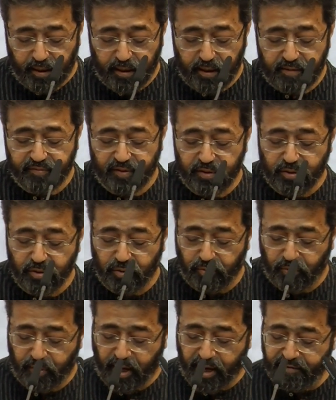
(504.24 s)
even
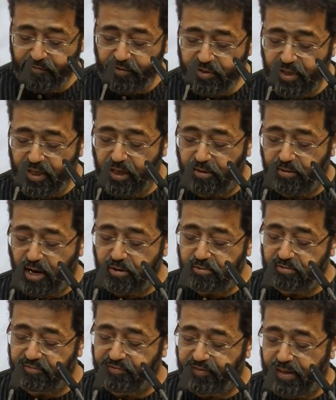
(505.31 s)
though everything
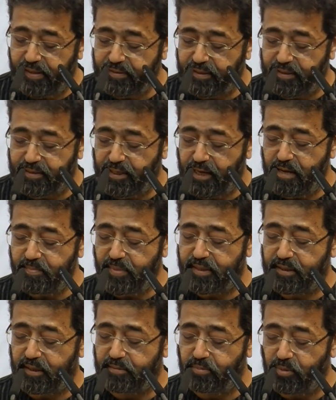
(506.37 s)
around felt the same
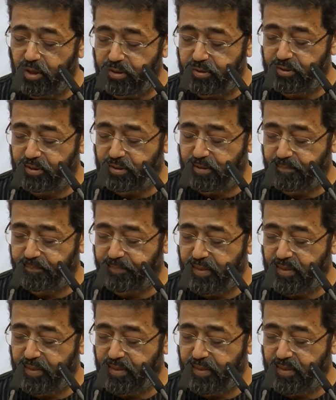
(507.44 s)
as it was,